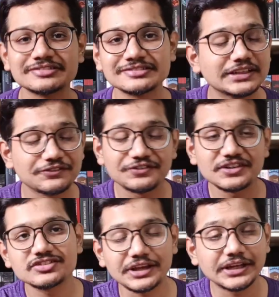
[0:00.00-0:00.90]
The
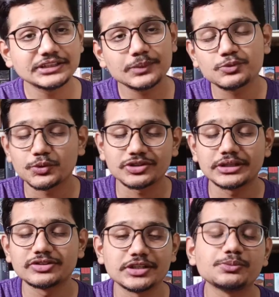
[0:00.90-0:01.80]
first eight tips which I
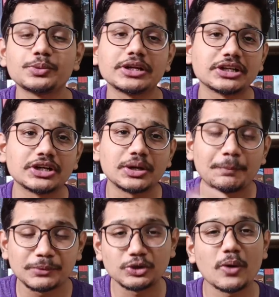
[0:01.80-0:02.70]
said were uh,
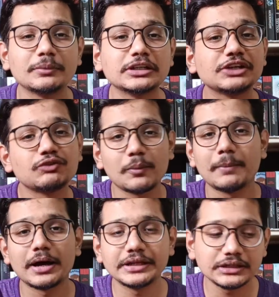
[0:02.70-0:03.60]
predominantly for
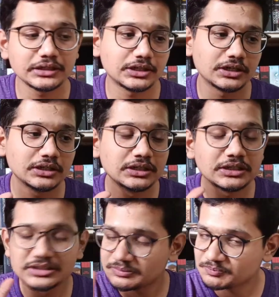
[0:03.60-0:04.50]
buying uh,
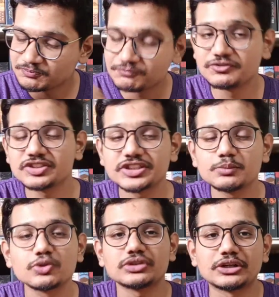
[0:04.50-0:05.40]
physical
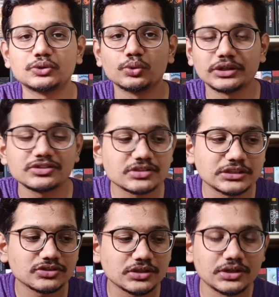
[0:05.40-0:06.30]
books at low rates, that
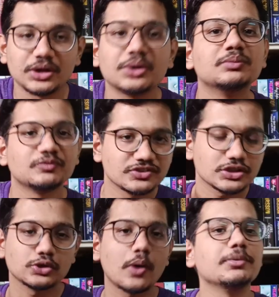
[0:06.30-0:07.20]
is uh, physical
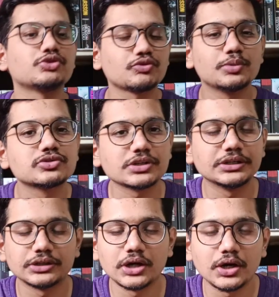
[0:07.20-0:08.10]
copies of books
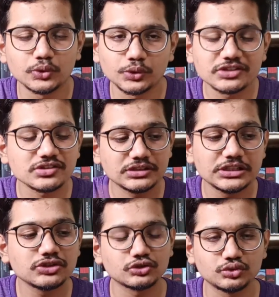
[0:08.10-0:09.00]
in low rates.
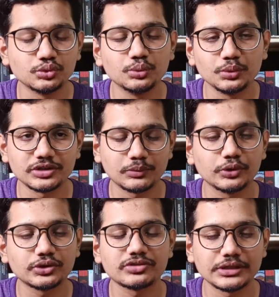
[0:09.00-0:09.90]
These two, which I'm going
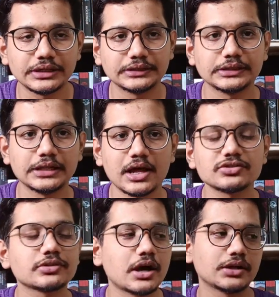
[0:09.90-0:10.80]
to say in the
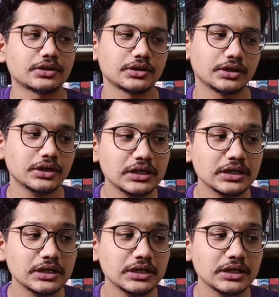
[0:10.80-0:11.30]
last, are uh,